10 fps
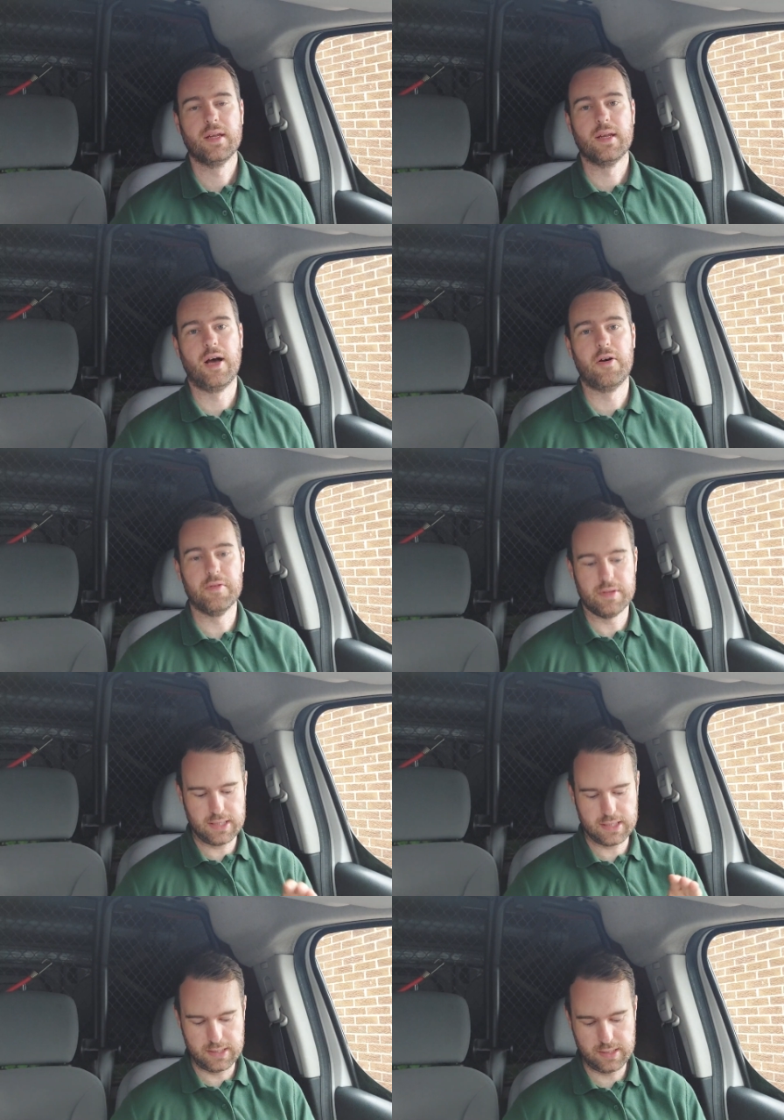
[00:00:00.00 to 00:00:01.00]
Now
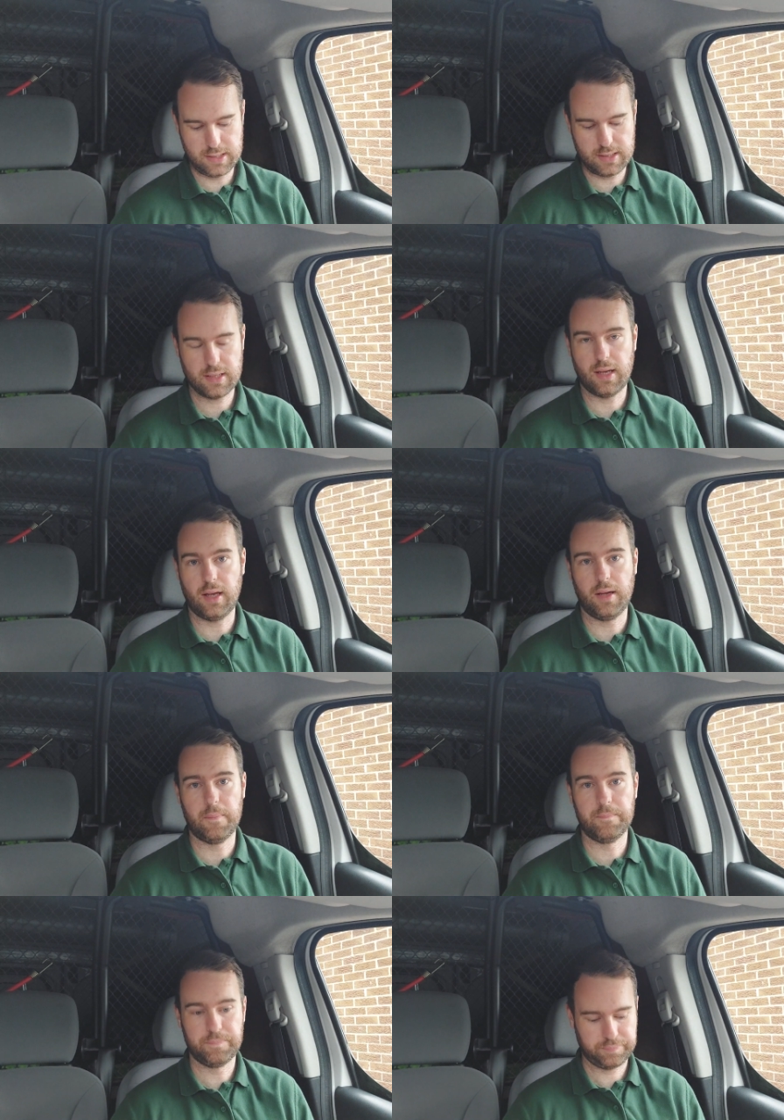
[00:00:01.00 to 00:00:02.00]
this is
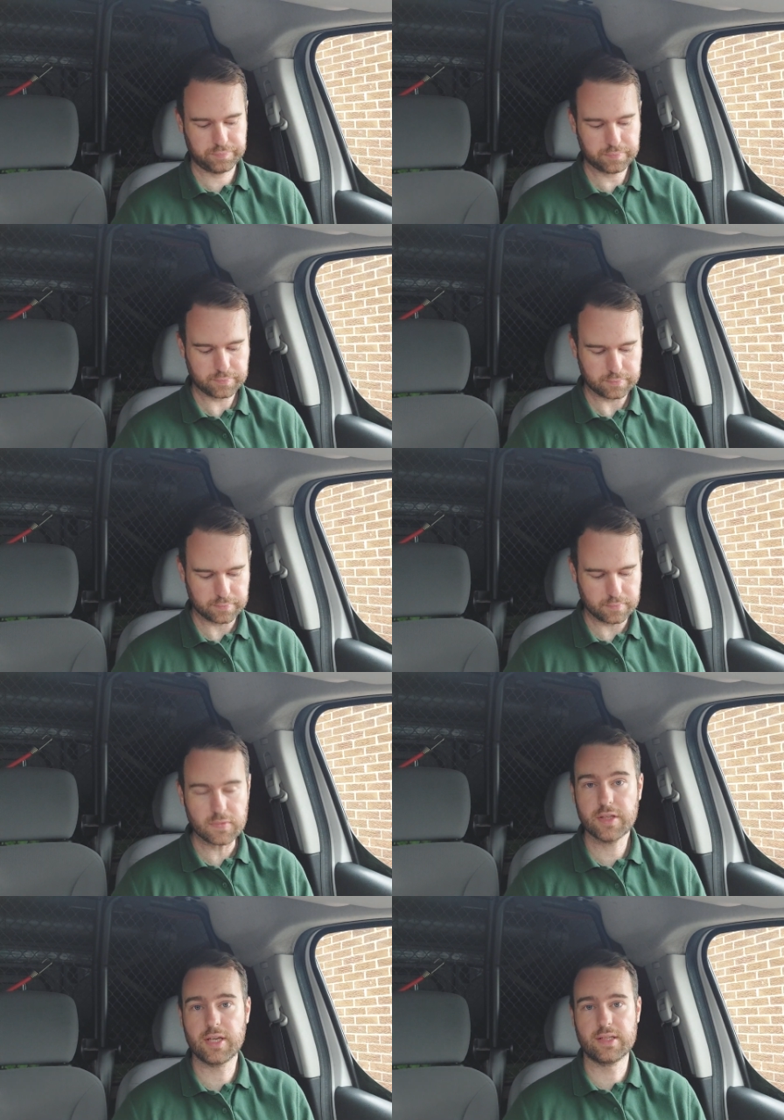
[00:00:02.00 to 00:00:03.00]

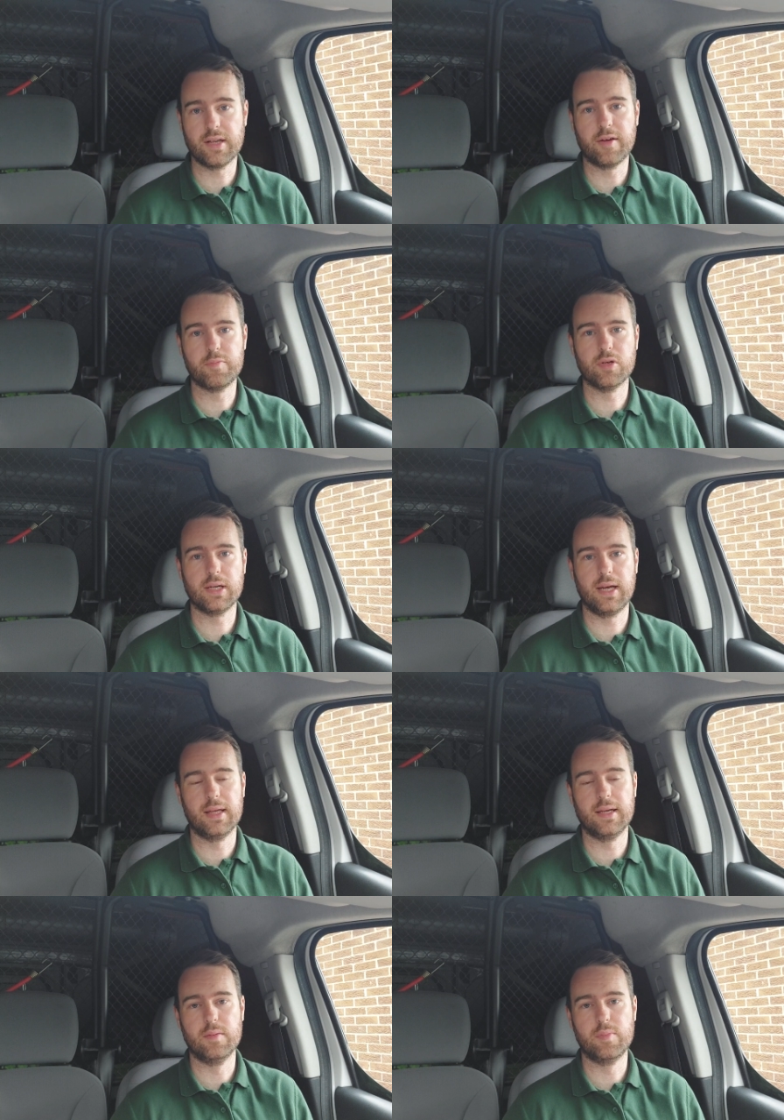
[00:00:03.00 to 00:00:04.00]
things that I've put
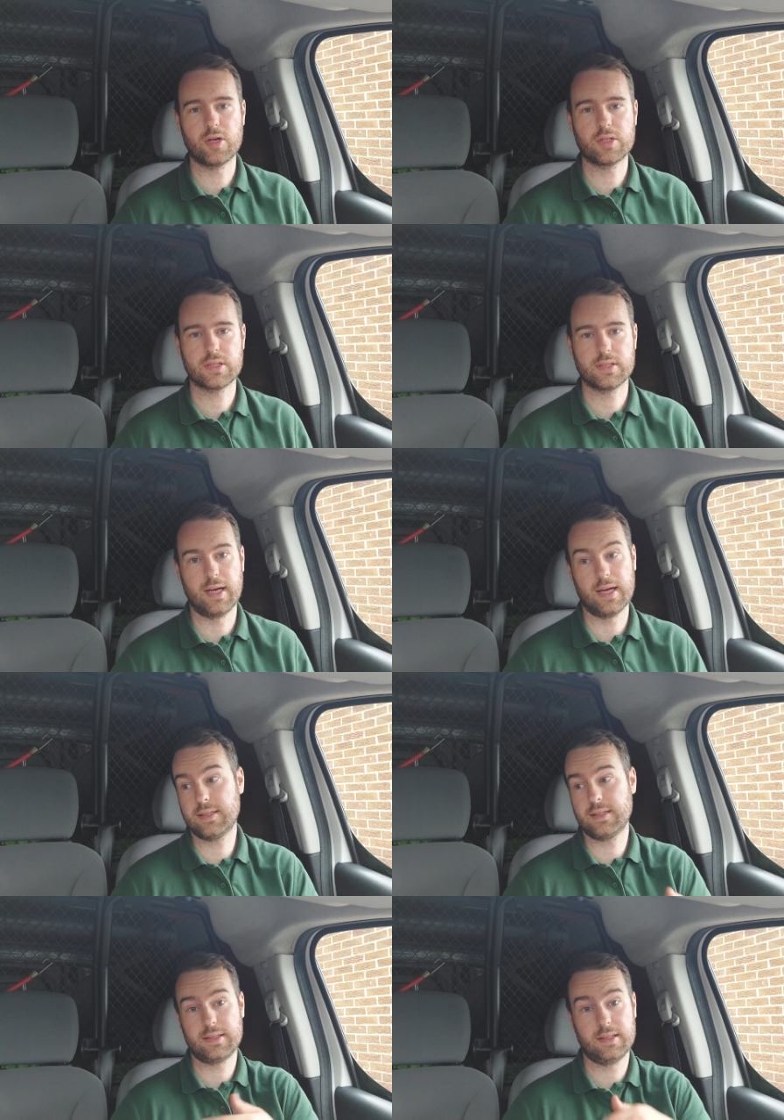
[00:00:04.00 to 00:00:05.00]
together in a box
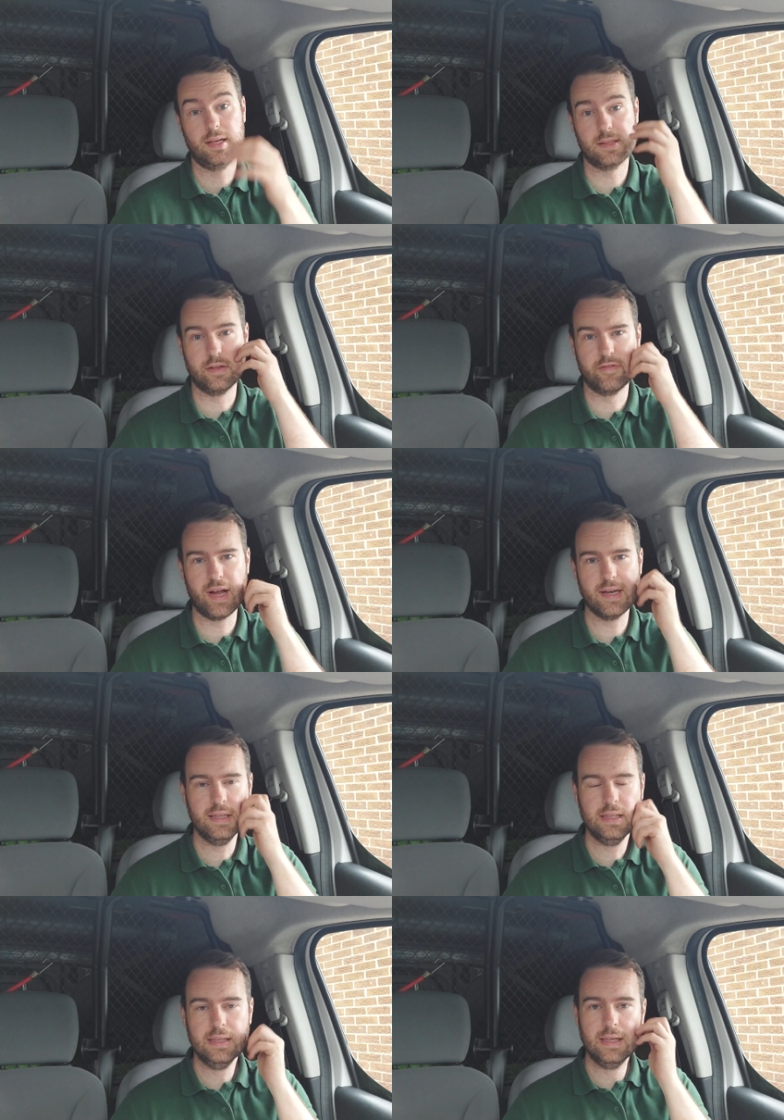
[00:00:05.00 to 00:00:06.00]
that stays in the van,
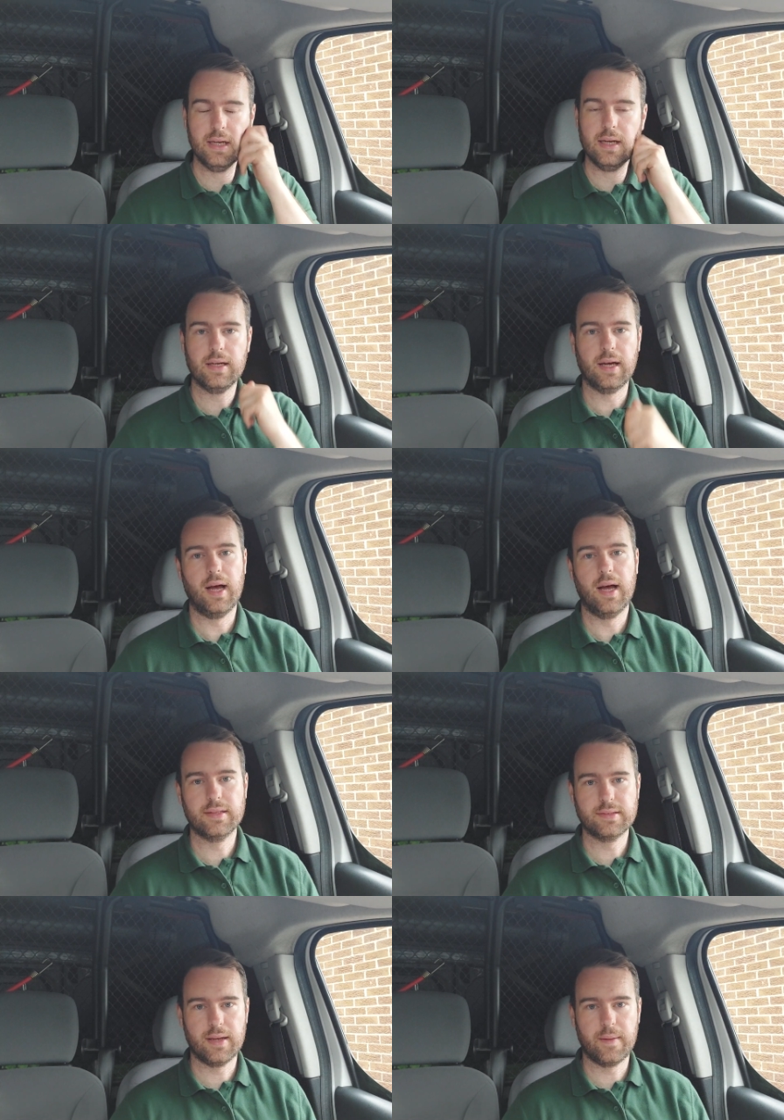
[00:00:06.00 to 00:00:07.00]

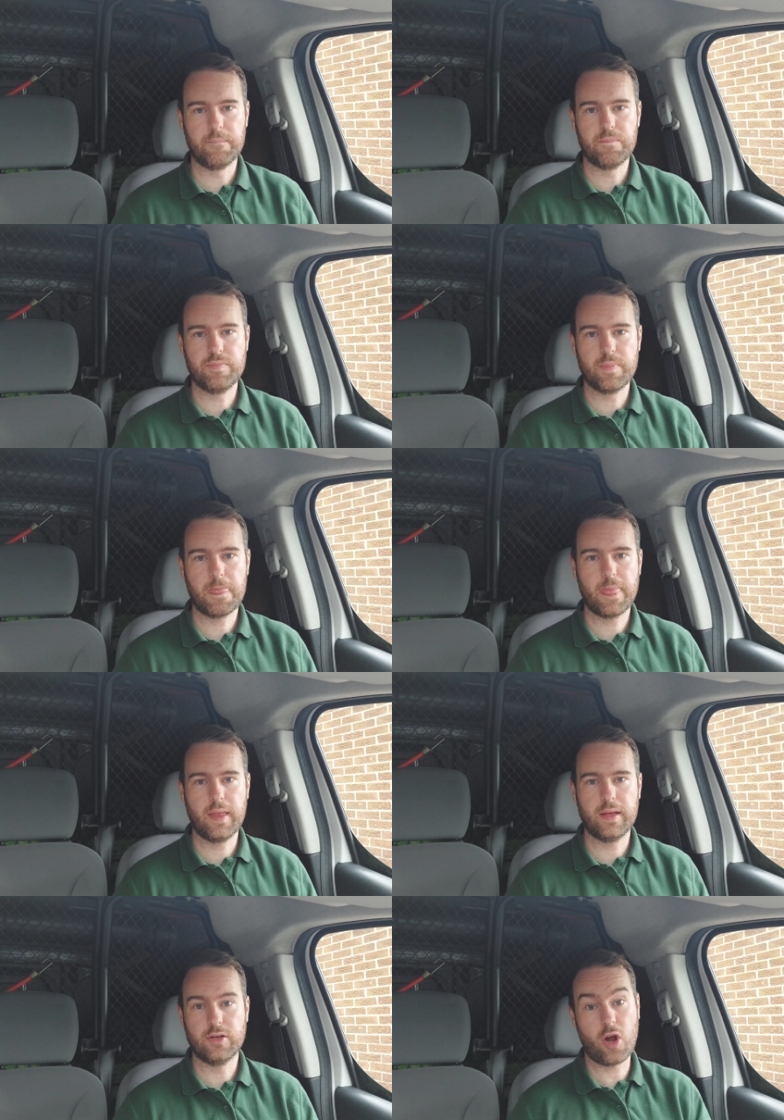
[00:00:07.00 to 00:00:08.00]
and
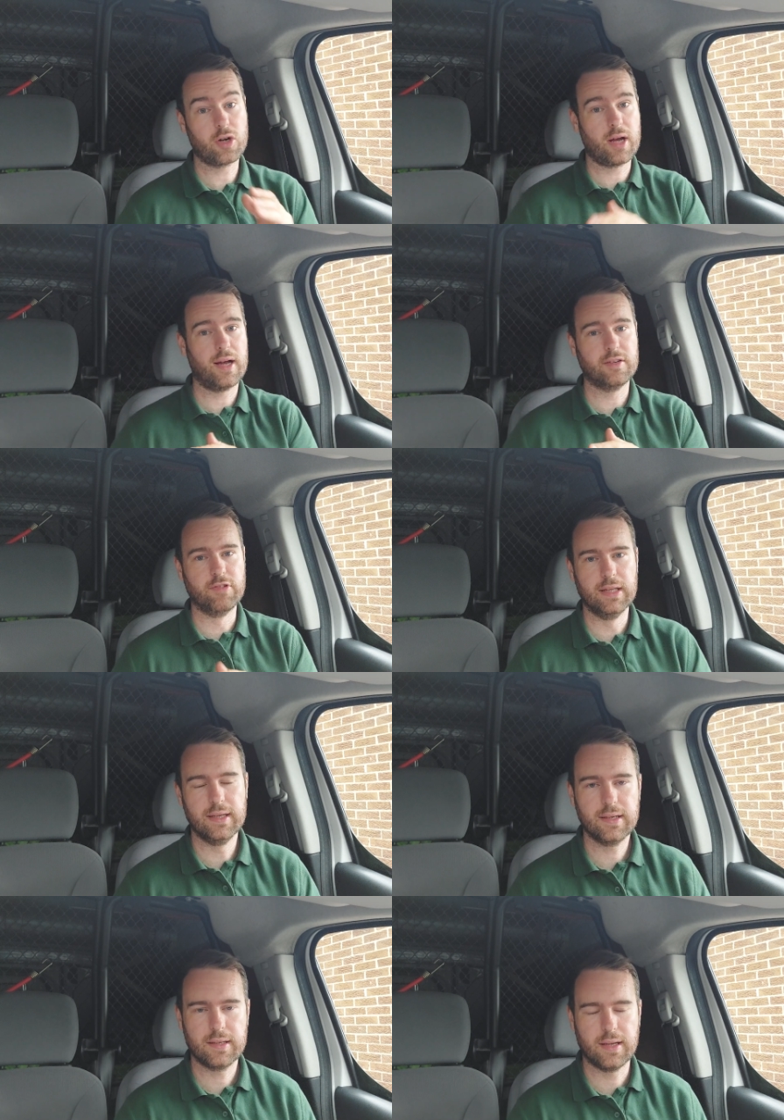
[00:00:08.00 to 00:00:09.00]
non-gardening
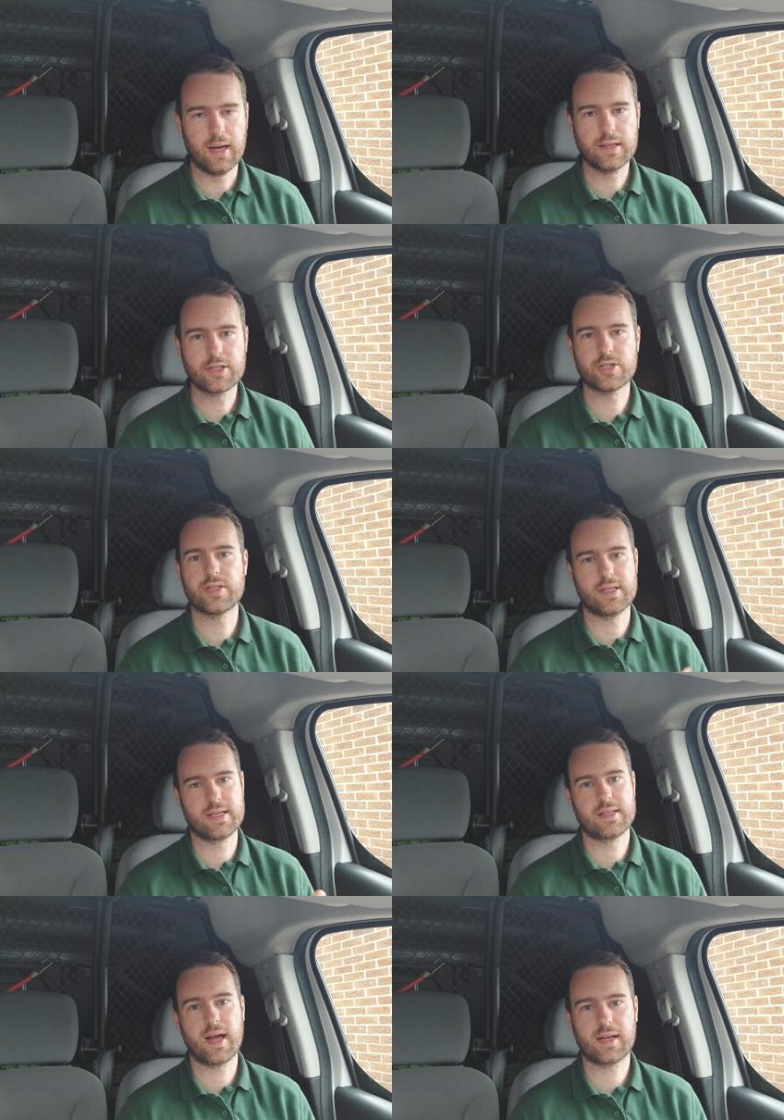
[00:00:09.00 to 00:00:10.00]
related, and it's just
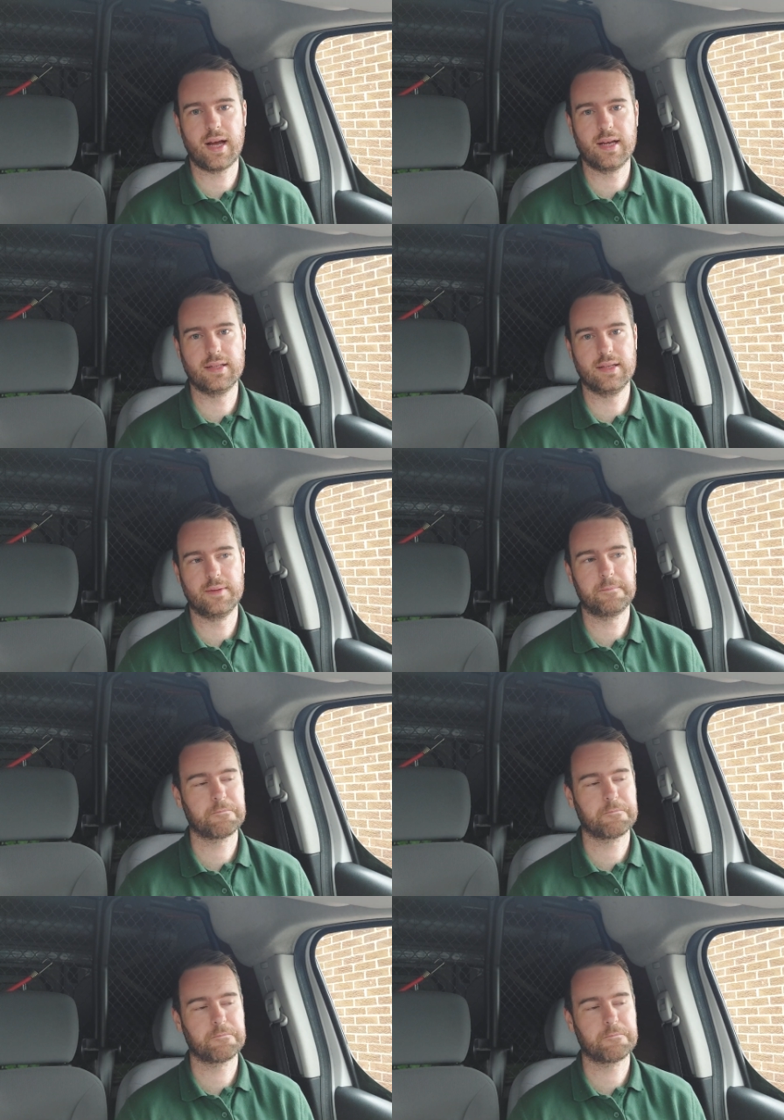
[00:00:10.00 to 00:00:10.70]
things that kind of